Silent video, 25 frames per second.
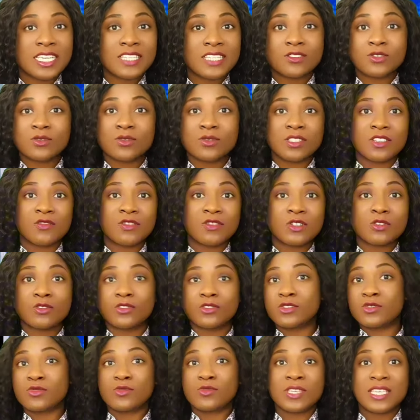My
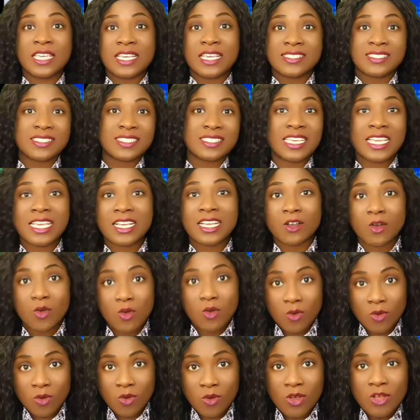people, it don't
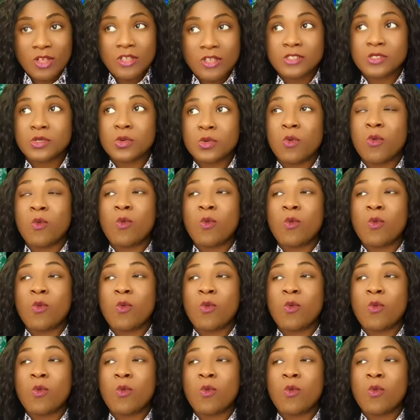happen again.